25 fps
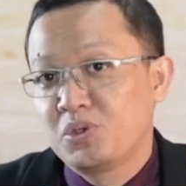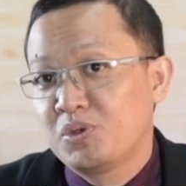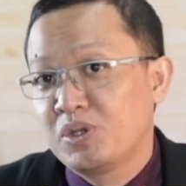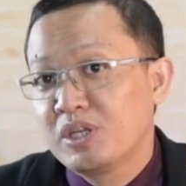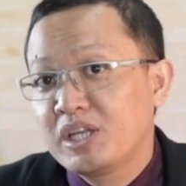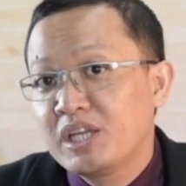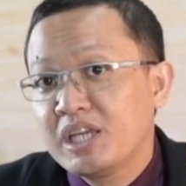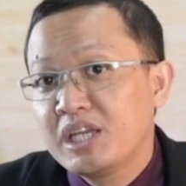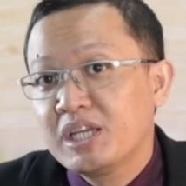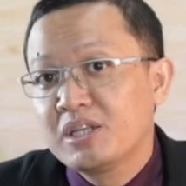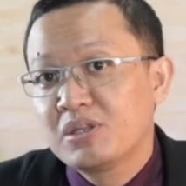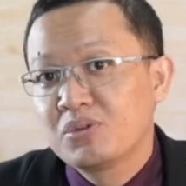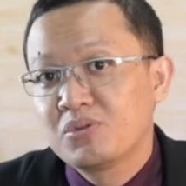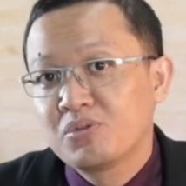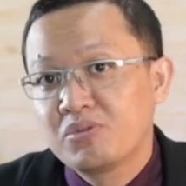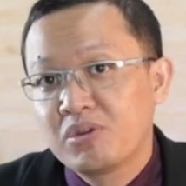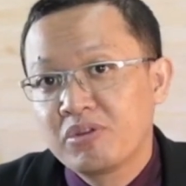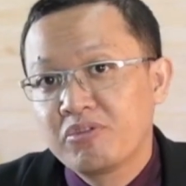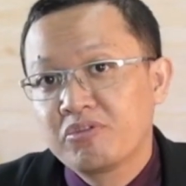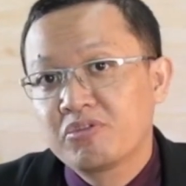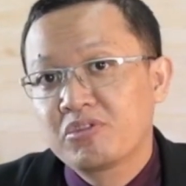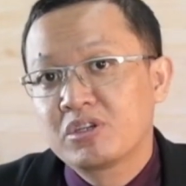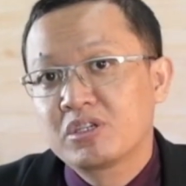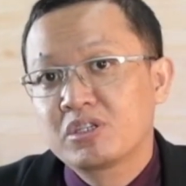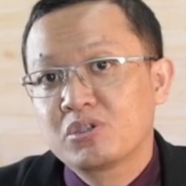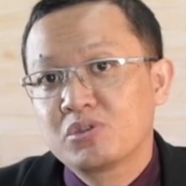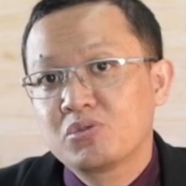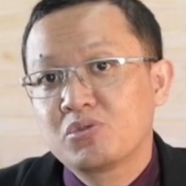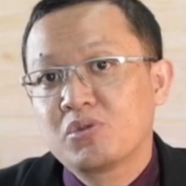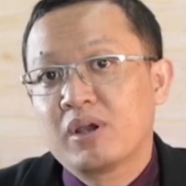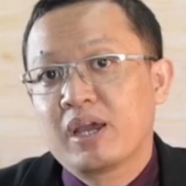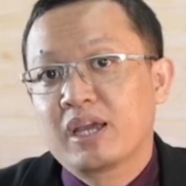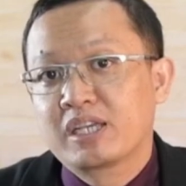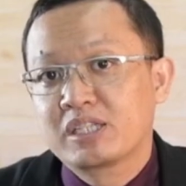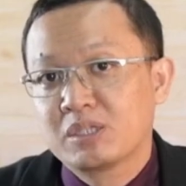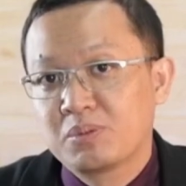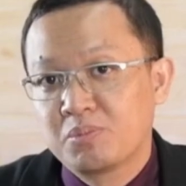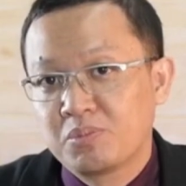You need to refer to
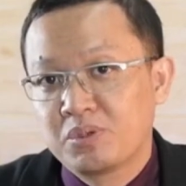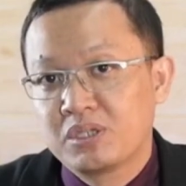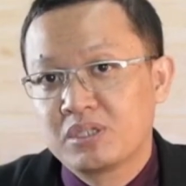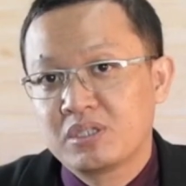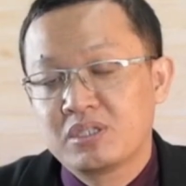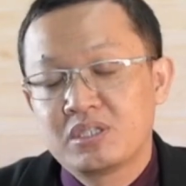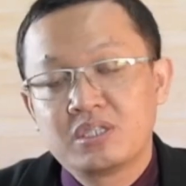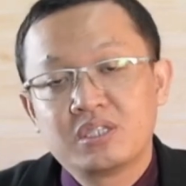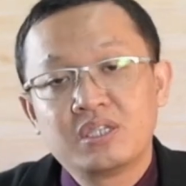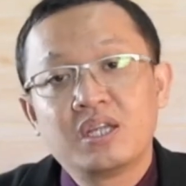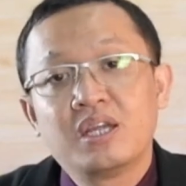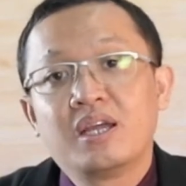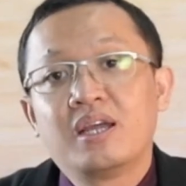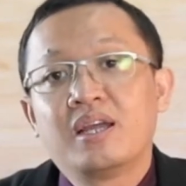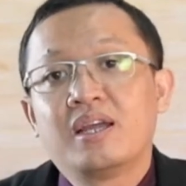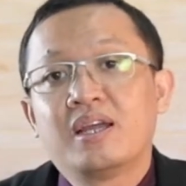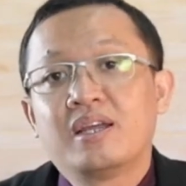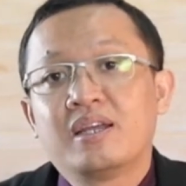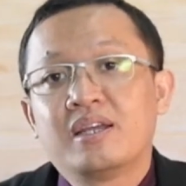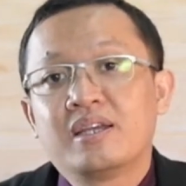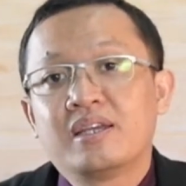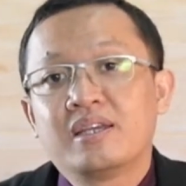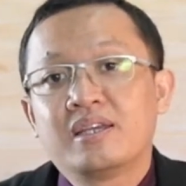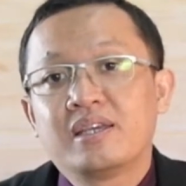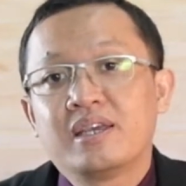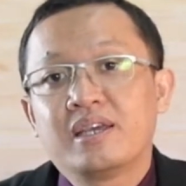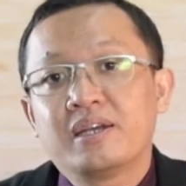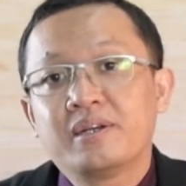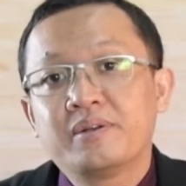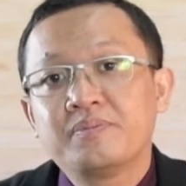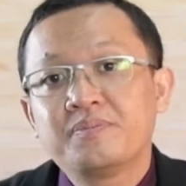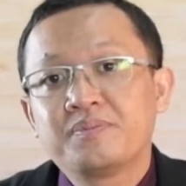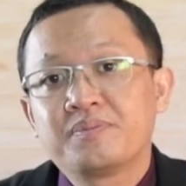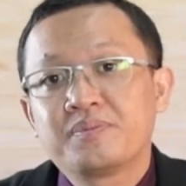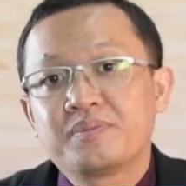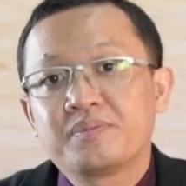experts, yeah.